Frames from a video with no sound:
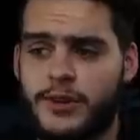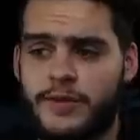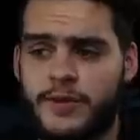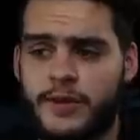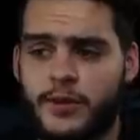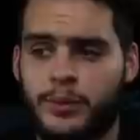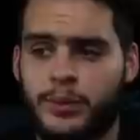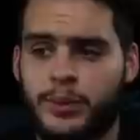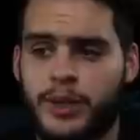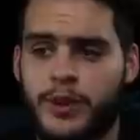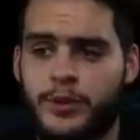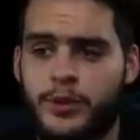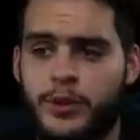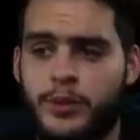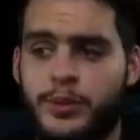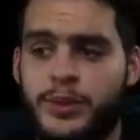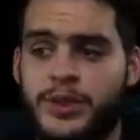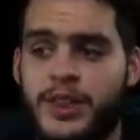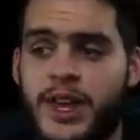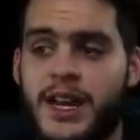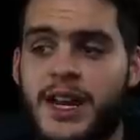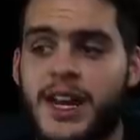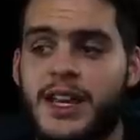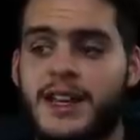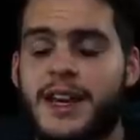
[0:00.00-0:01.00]
I've ever played with, but
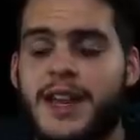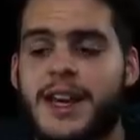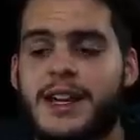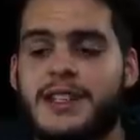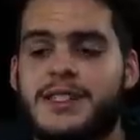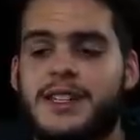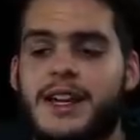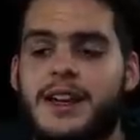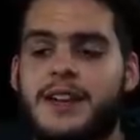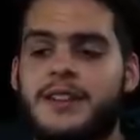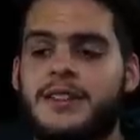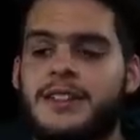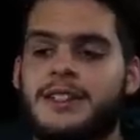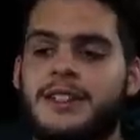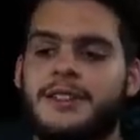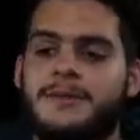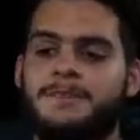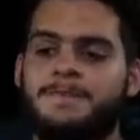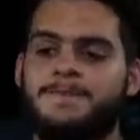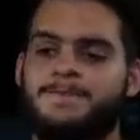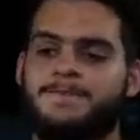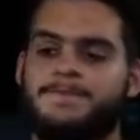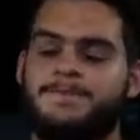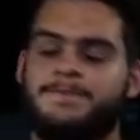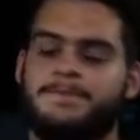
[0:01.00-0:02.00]
then again, like I said,
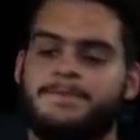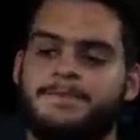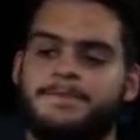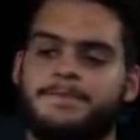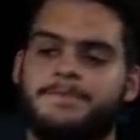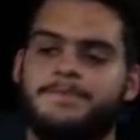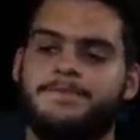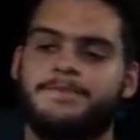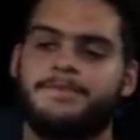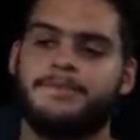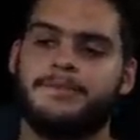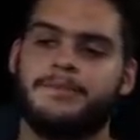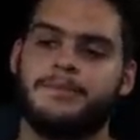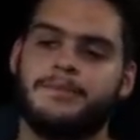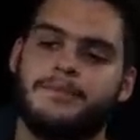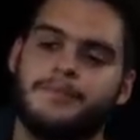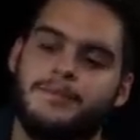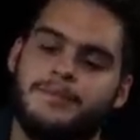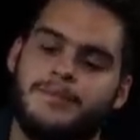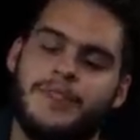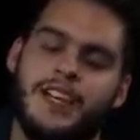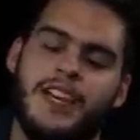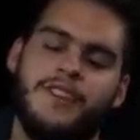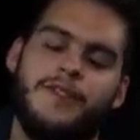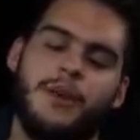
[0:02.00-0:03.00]

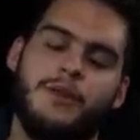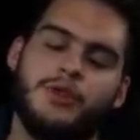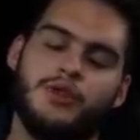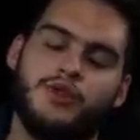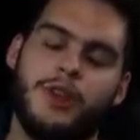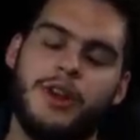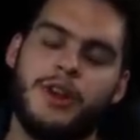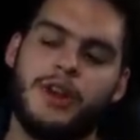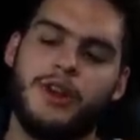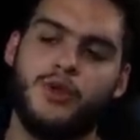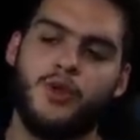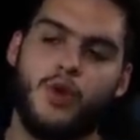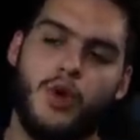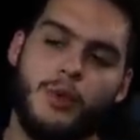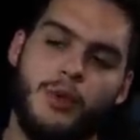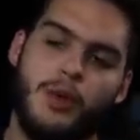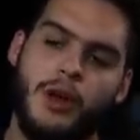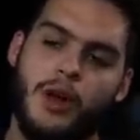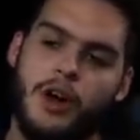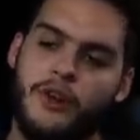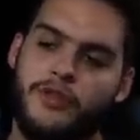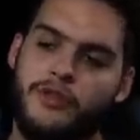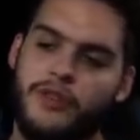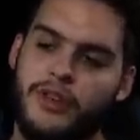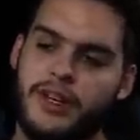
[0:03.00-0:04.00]
if I was running a
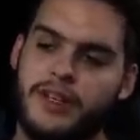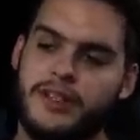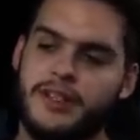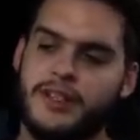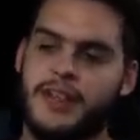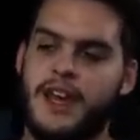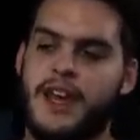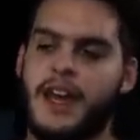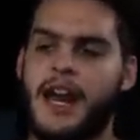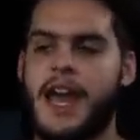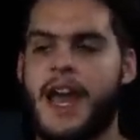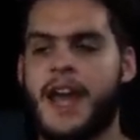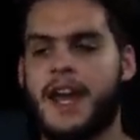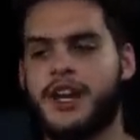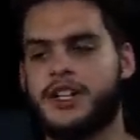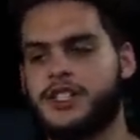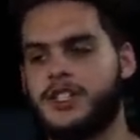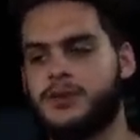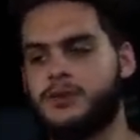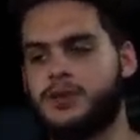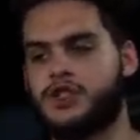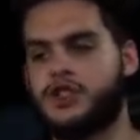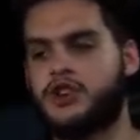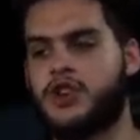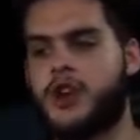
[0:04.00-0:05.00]
normal offense and I actually
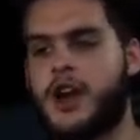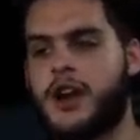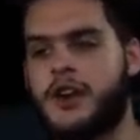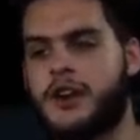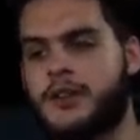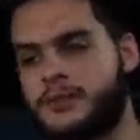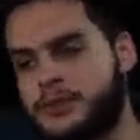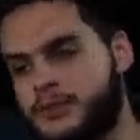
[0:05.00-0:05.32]
was trying to